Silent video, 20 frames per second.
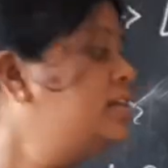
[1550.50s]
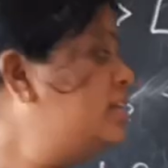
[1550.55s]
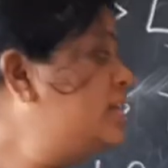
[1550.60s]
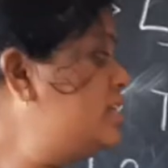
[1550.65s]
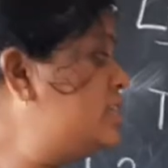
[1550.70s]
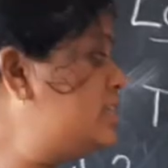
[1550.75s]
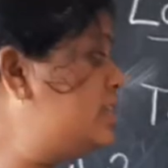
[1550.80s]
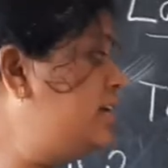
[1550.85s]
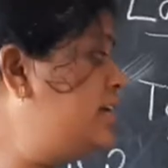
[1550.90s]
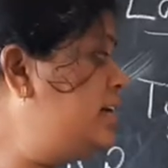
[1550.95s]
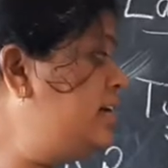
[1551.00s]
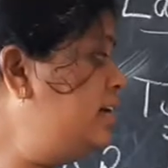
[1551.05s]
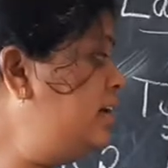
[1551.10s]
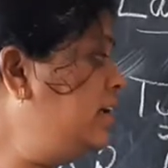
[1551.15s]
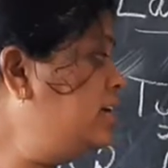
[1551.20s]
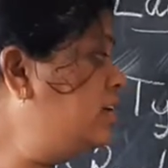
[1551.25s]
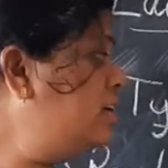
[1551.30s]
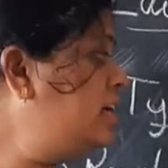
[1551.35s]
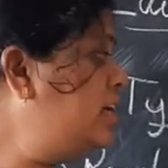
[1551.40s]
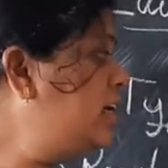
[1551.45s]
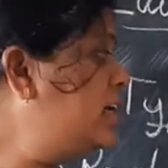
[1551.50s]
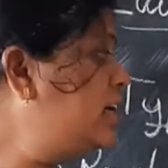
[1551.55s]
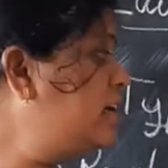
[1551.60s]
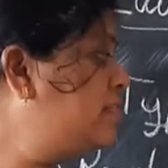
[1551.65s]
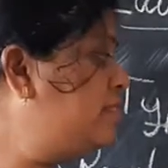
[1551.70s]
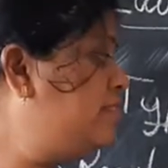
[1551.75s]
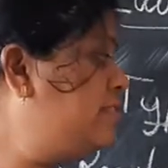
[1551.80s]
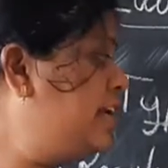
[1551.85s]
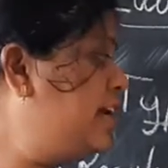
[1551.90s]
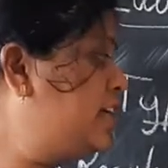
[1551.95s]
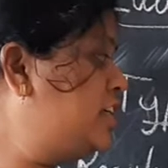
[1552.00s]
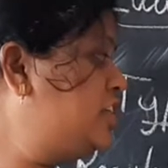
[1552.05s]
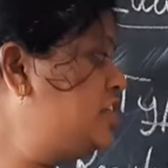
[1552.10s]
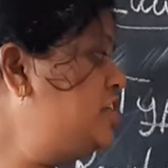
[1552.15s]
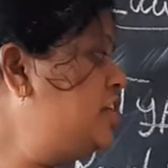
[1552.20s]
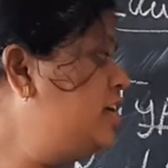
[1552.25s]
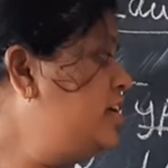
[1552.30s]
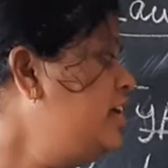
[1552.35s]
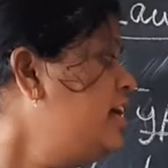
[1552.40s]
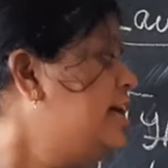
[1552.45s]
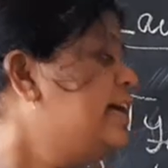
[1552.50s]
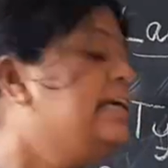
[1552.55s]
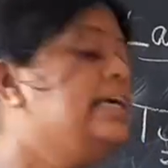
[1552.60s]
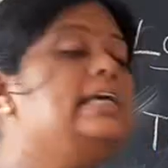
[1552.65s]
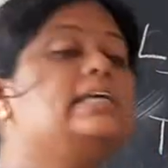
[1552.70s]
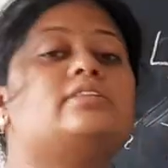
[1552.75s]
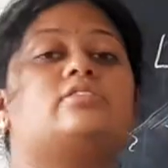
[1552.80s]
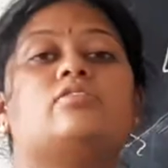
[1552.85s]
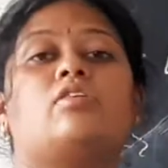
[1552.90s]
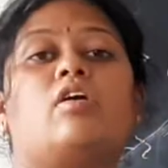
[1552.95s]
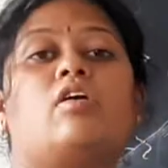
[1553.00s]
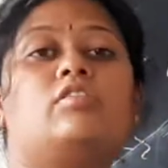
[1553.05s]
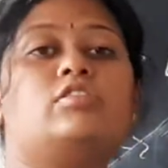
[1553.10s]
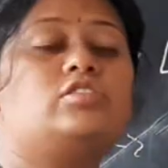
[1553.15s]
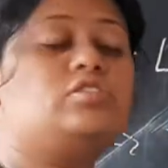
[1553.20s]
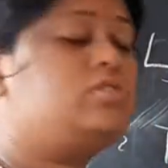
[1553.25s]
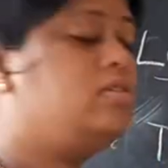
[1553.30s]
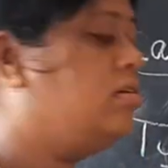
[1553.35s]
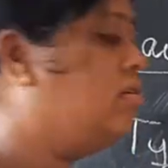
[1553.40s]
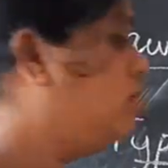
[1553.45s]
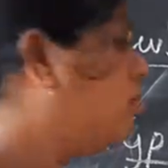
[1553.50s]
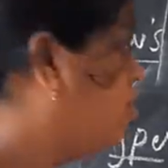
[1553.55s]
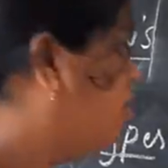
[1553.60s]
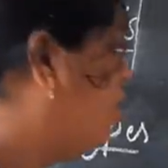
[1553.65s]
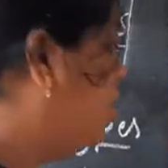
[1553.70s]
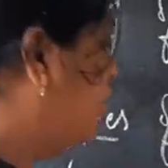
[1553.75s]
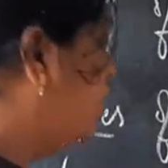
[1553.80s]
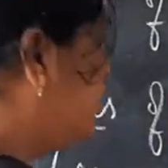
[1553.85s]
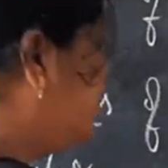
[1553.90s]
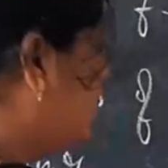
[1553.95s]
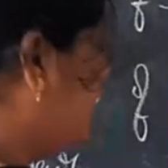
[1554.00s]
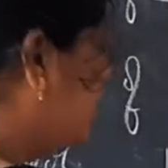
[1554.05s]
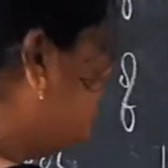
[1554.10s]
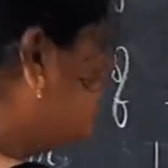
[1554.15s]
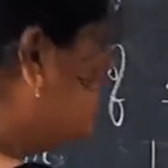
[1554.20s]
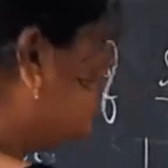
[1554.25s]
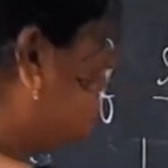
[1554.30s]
this irregular reflection is also called the